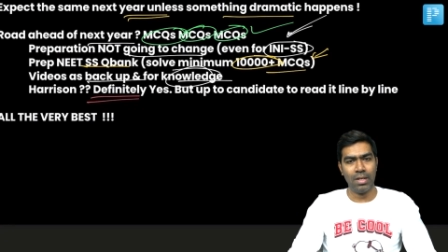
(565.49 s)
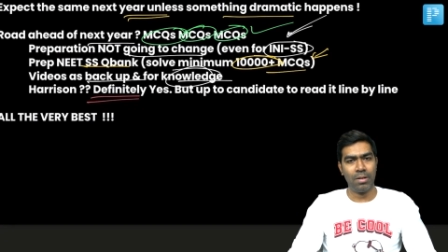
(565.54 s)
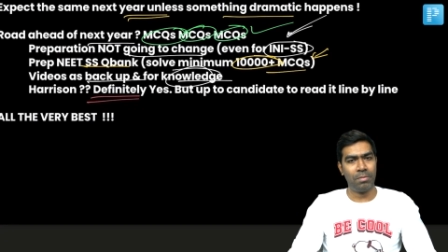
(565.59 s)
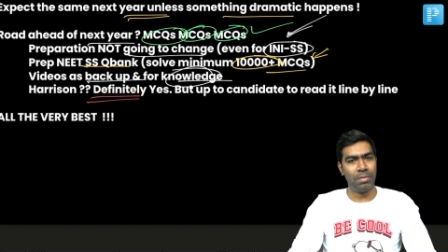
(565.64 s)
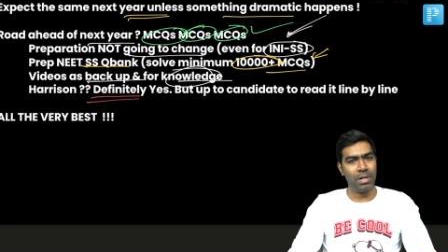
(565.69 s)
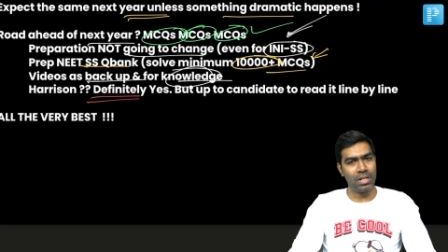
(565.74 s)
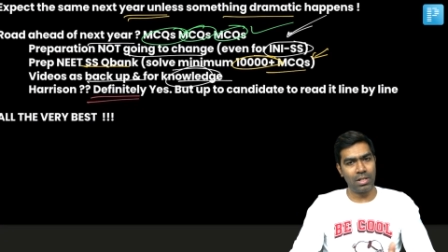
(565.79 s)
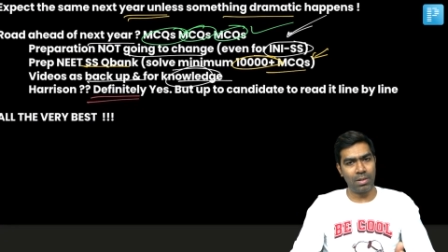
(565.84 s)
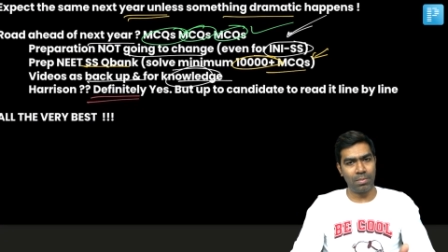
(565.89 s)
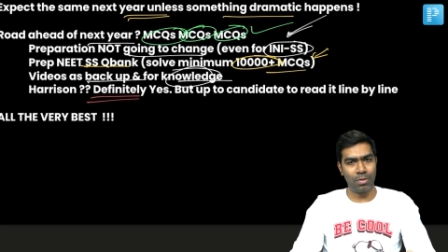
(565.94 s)

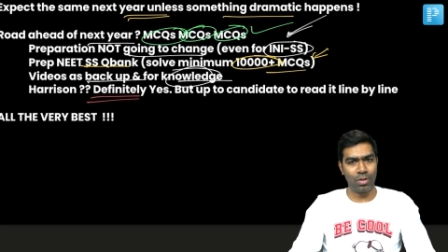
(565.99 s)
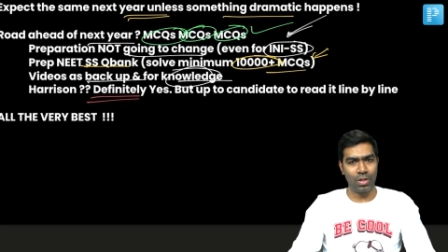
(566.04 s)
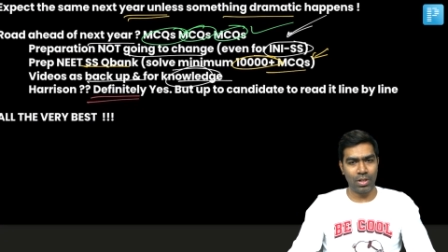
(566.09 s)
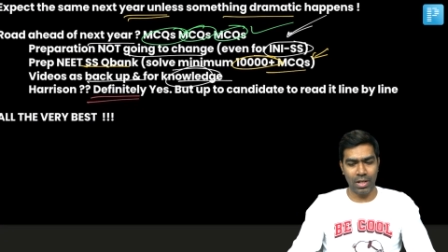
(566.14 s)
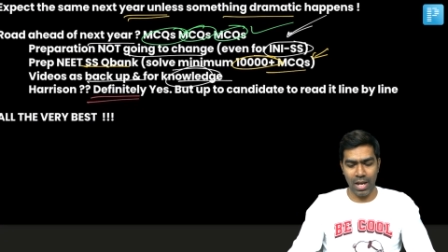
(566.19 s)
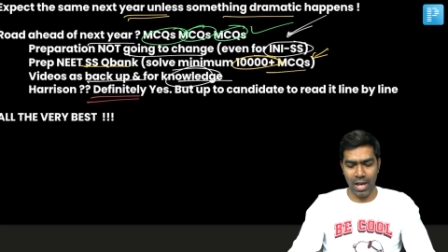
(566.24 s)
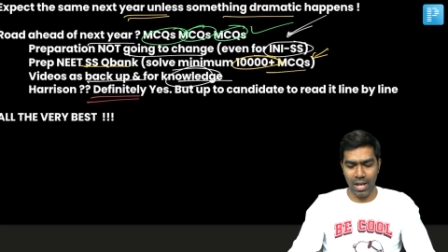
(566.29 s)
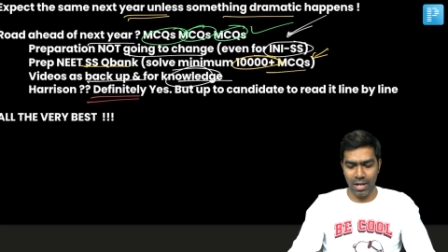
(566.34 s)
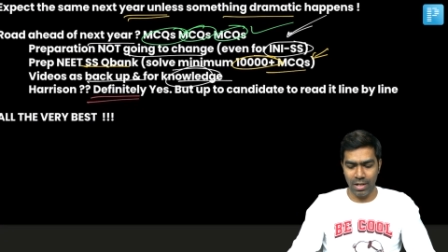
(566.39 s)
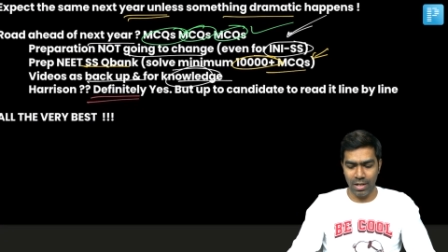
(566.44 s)
but it's up to the
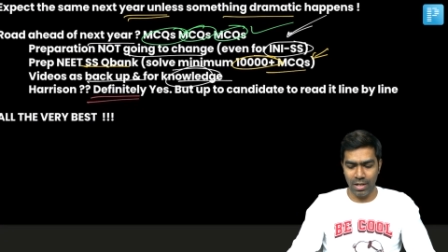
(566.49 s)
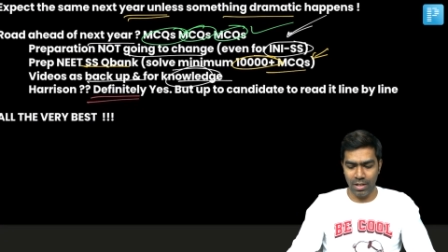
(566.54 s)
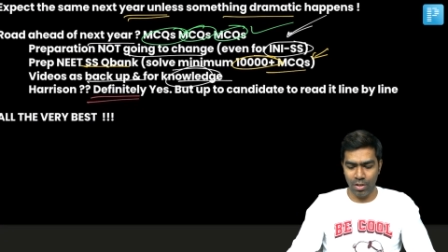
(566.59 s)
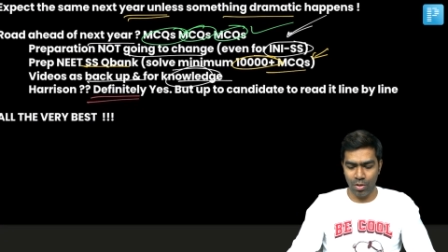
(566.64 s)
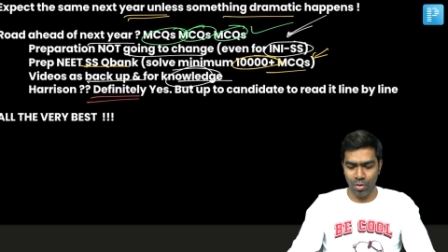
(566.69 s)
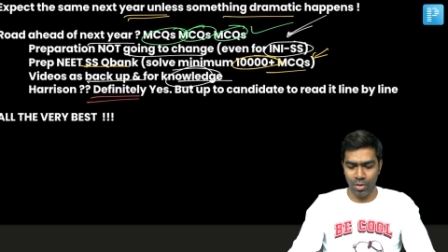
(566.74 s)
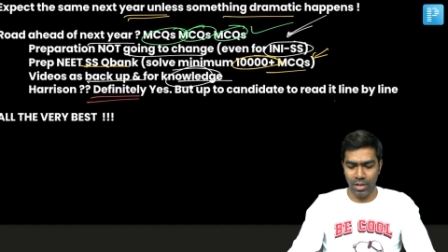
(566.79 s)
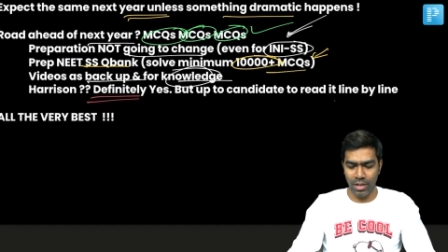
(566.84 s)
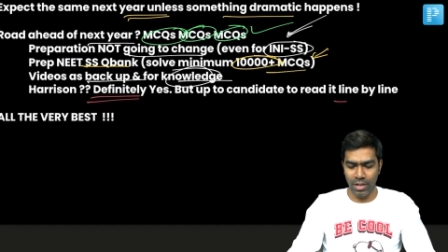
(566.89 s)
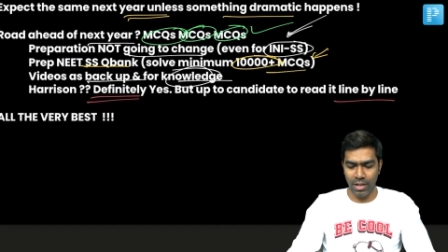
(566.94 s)
candidate to
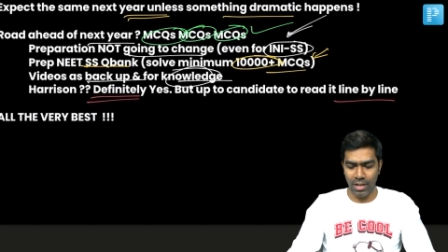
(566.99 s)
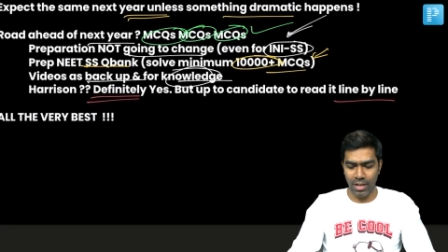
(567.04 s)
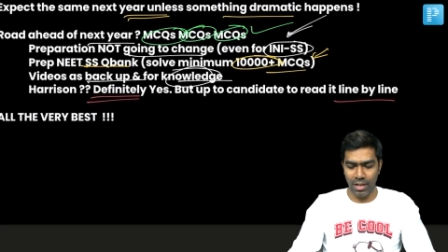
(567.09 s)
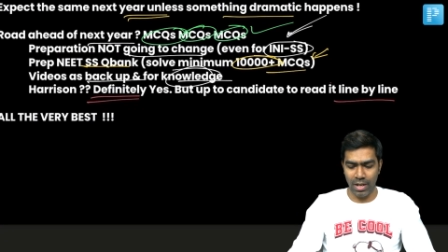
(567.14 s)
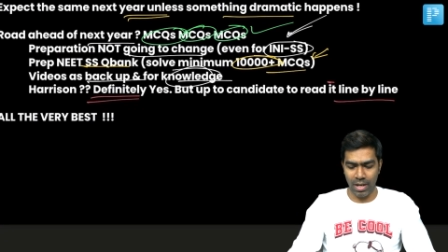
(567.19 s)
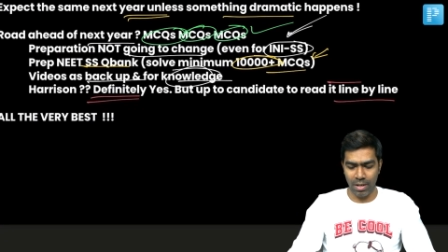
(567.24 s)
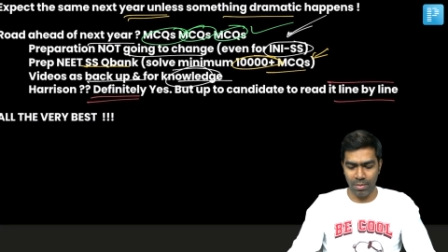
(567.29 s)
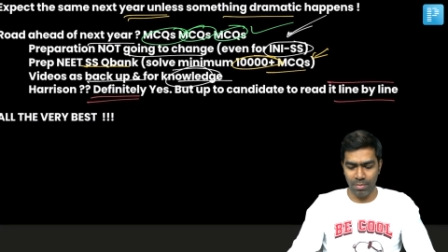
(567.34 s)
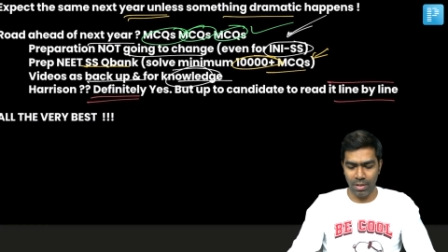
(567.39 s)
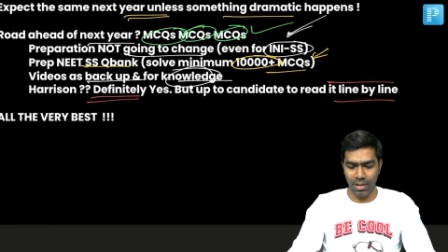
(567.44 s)
read it
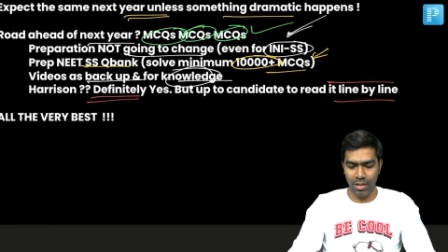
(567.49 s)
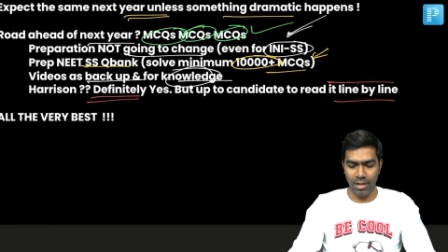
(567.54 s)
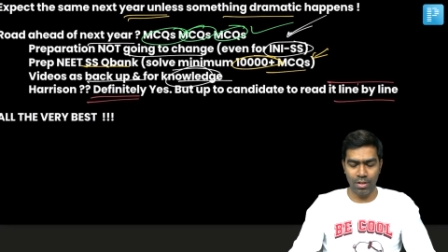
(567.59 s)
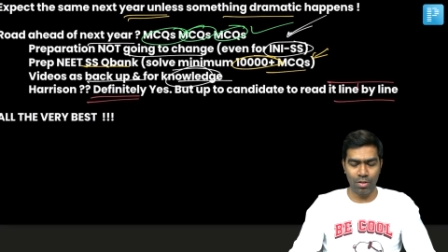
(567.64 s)
line by line.